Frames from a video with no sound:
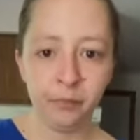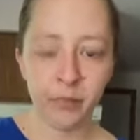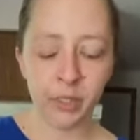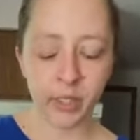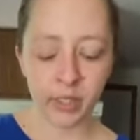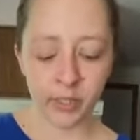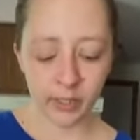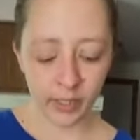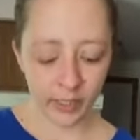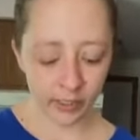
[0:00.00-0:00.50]

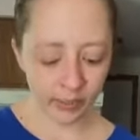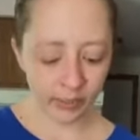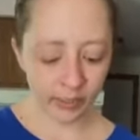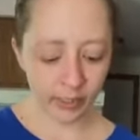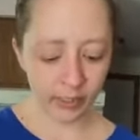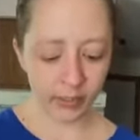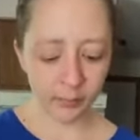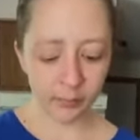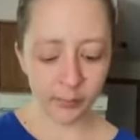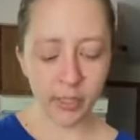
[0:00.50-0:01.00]
And then to get
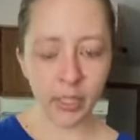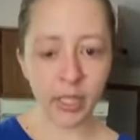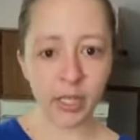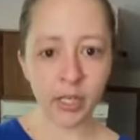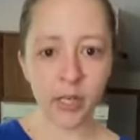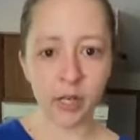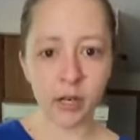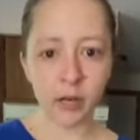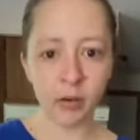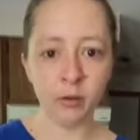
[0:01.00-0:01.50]
the pit
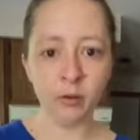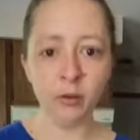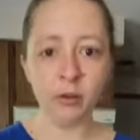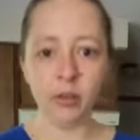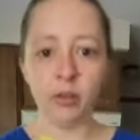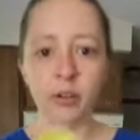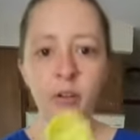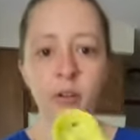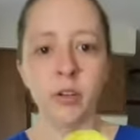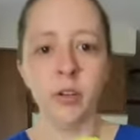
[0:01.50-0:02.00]
out,
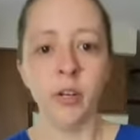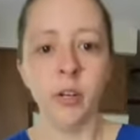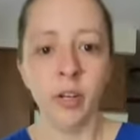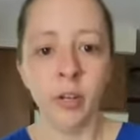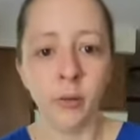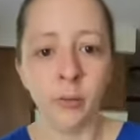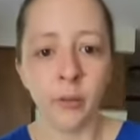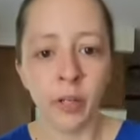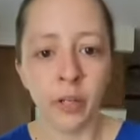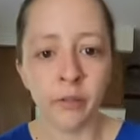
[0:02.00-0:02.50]

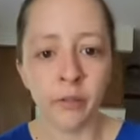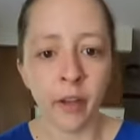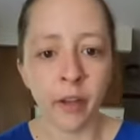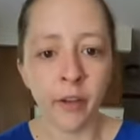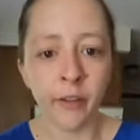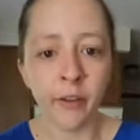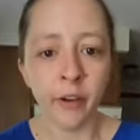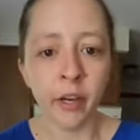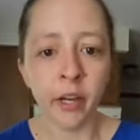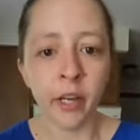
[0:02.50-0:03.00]
we have the
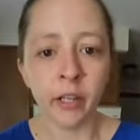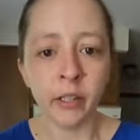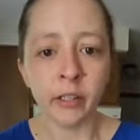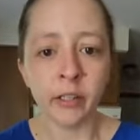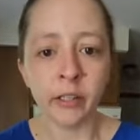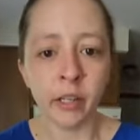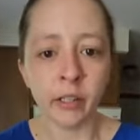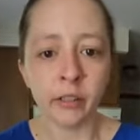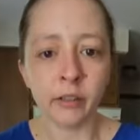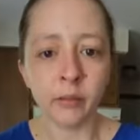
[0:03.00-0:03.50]
other end. It's
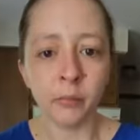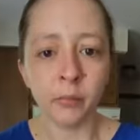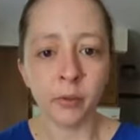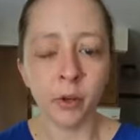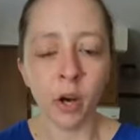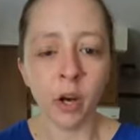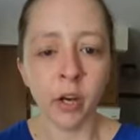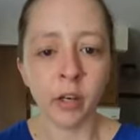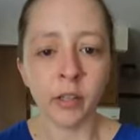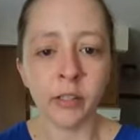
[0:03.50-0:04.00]
got some
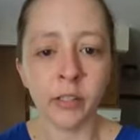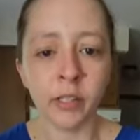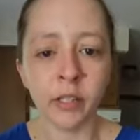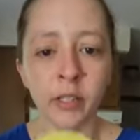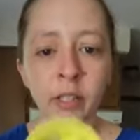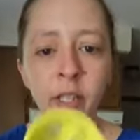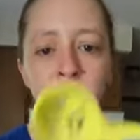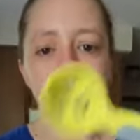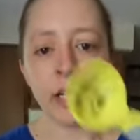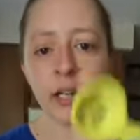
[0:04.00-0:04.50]
prongs in
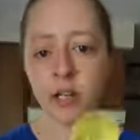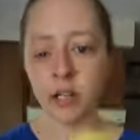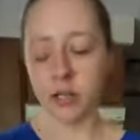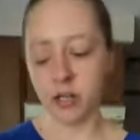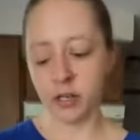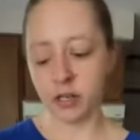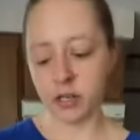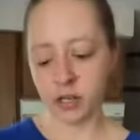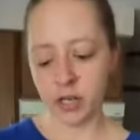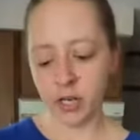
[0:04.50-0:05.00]
there.
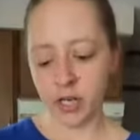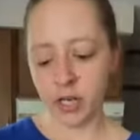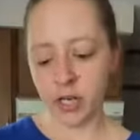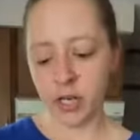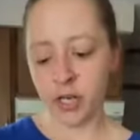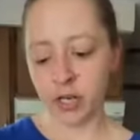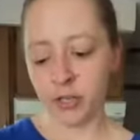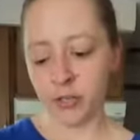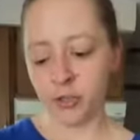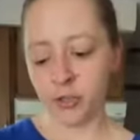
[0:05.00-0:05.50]

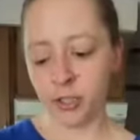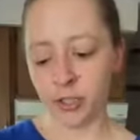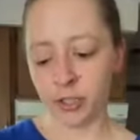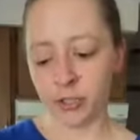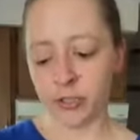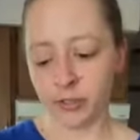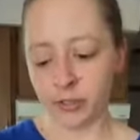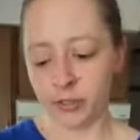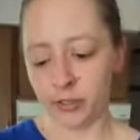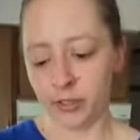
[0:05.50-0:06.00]
And you
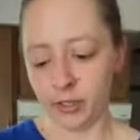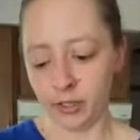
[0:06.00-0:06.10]
just...